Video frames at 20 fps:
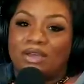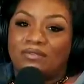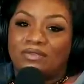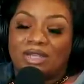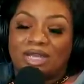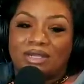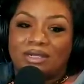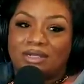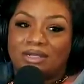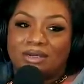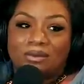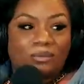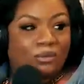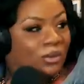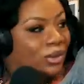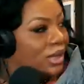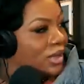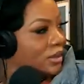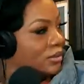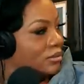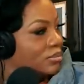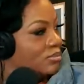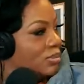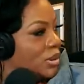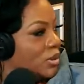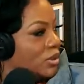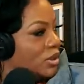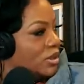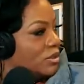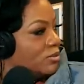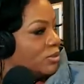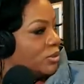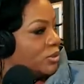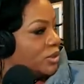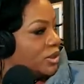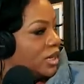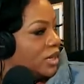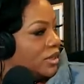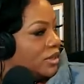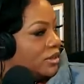have not did one police
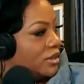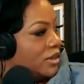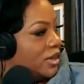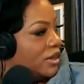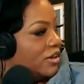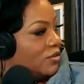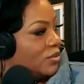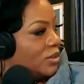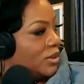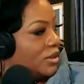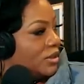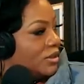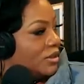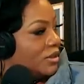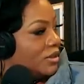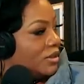brutality, have we?